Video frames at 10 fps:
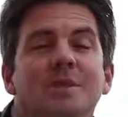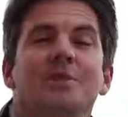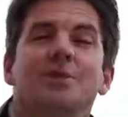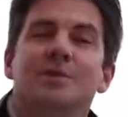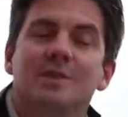And if
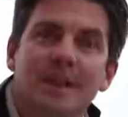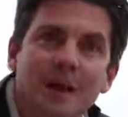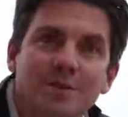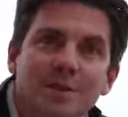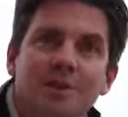you use
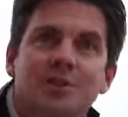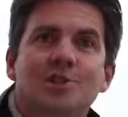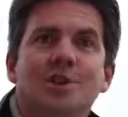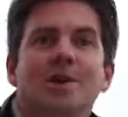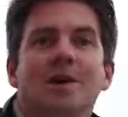
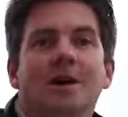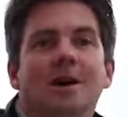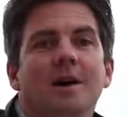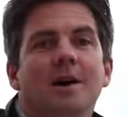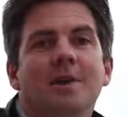leverage,
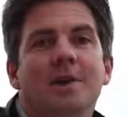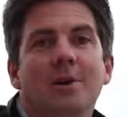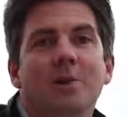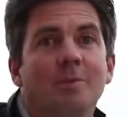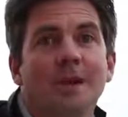
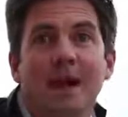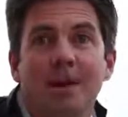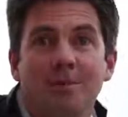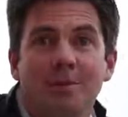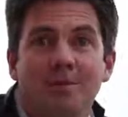they will be
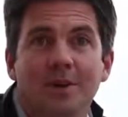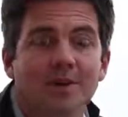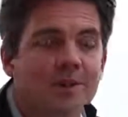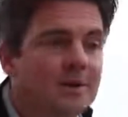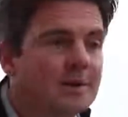
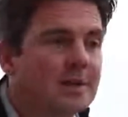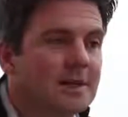amplified, you know.